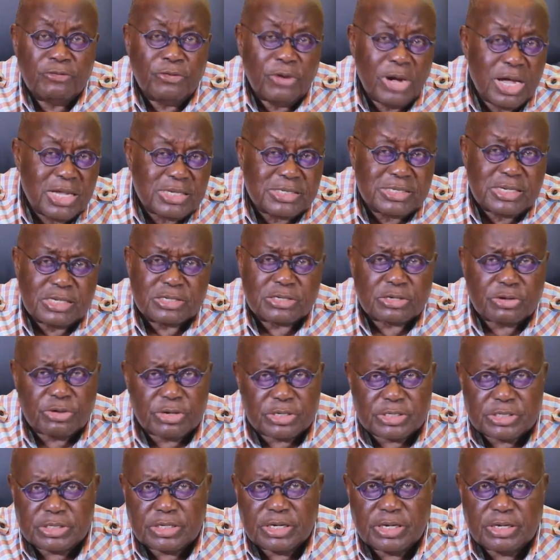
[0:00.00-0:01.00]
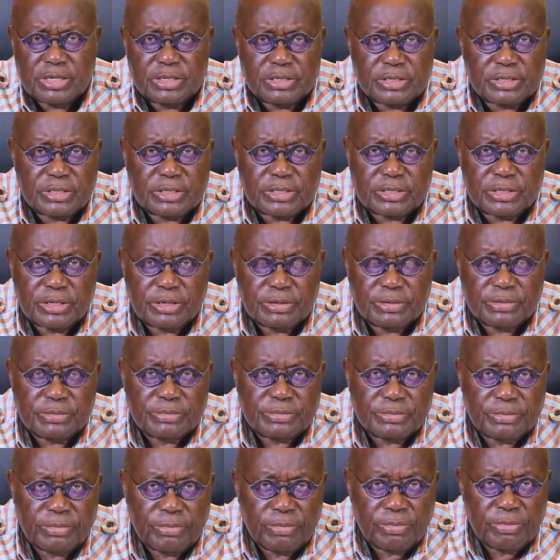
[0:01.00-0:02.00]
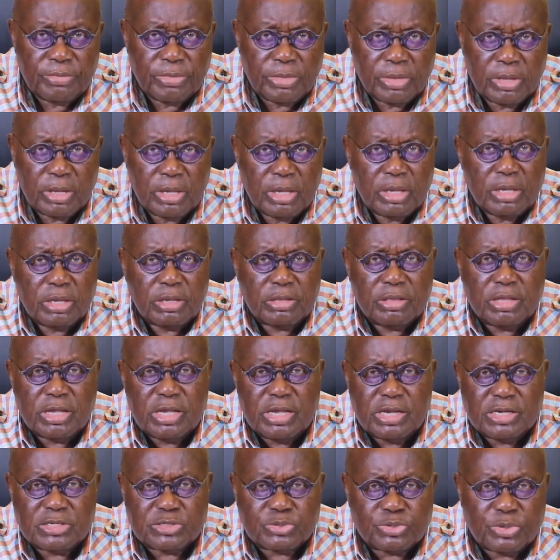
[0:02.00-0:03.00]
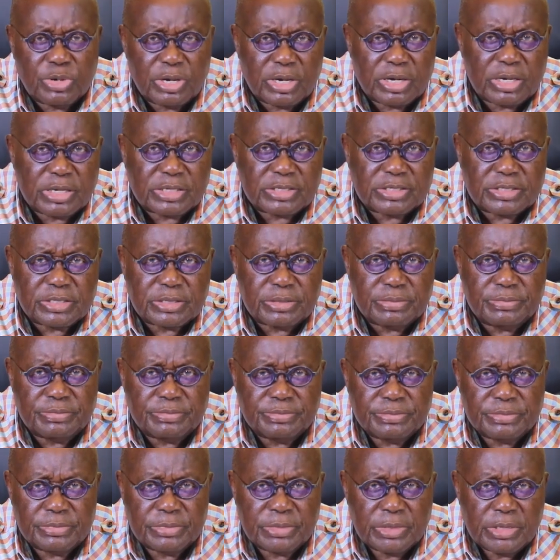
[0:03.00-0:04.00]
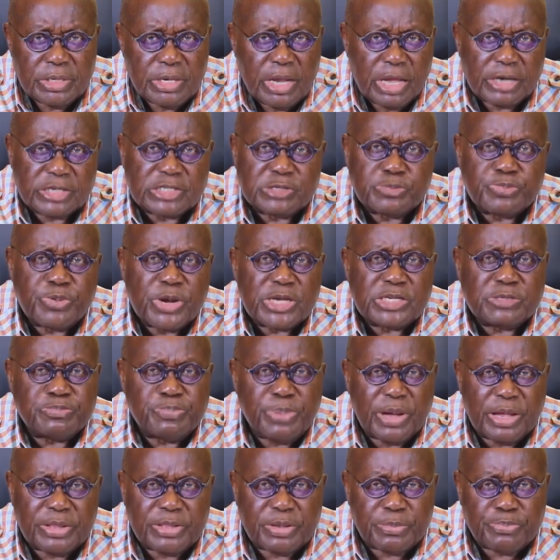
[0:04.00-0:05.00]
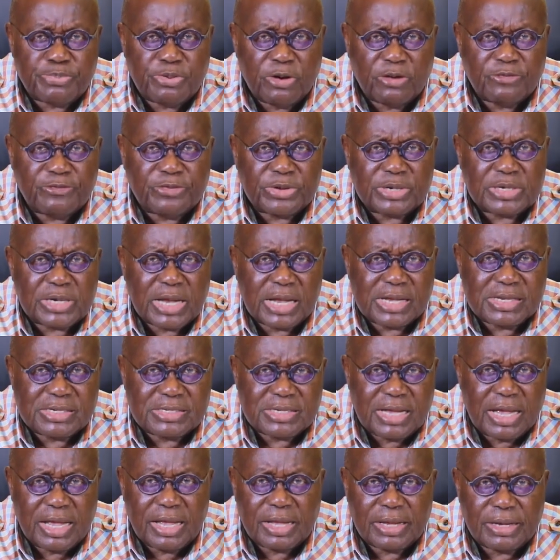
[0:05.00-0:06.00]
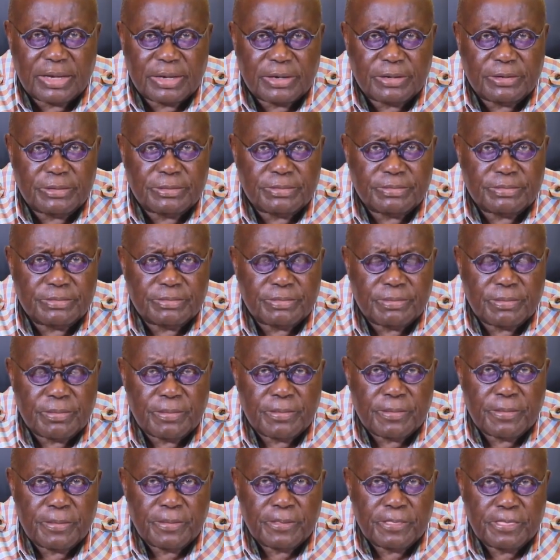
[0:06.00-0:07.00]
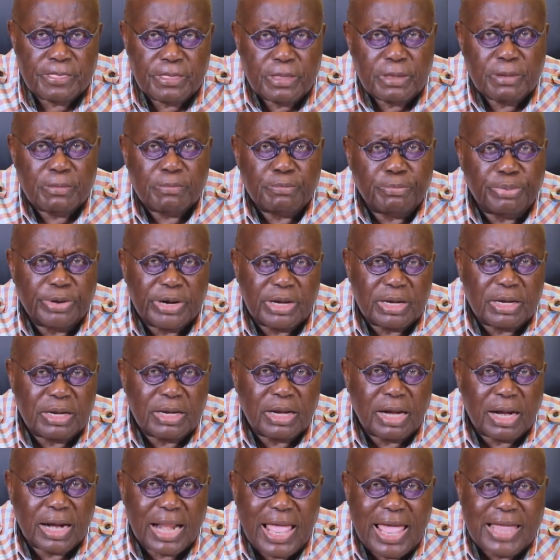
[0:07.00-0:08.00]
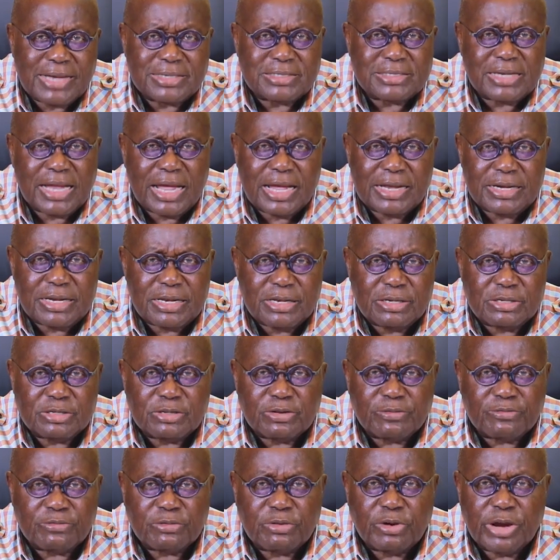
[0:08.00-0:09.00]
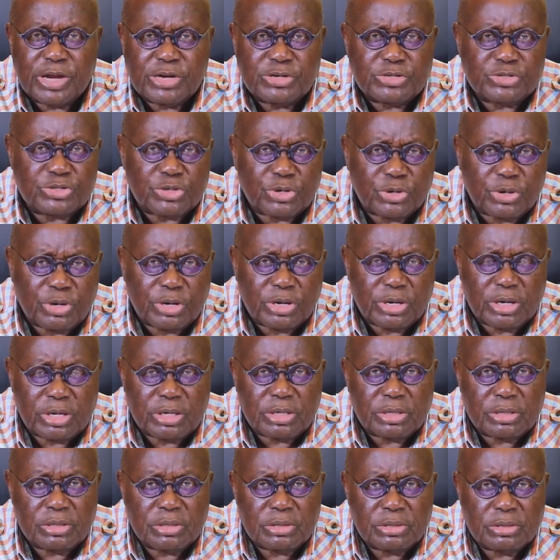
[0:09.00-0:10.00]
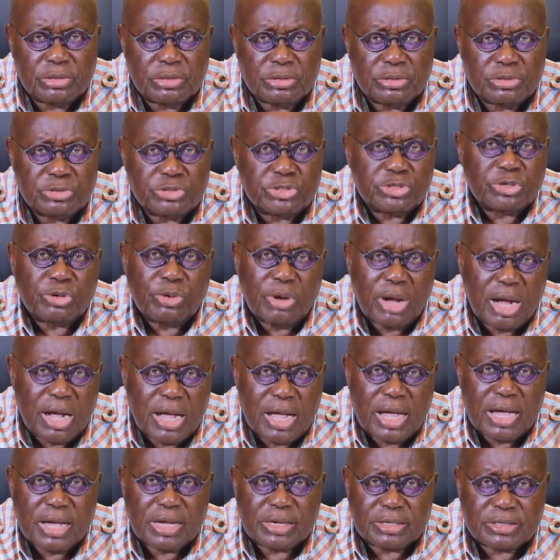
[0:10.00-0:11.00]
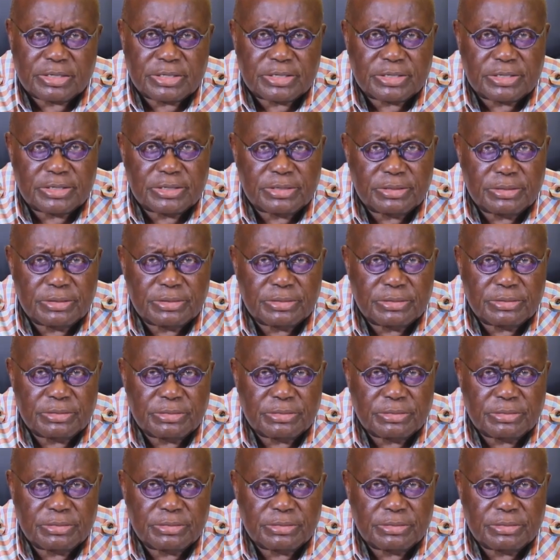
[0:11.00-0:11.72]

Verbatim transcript: For us as Christians, these words expressed by the prophet Isaiah bring glad tidings of great joy to our hearts.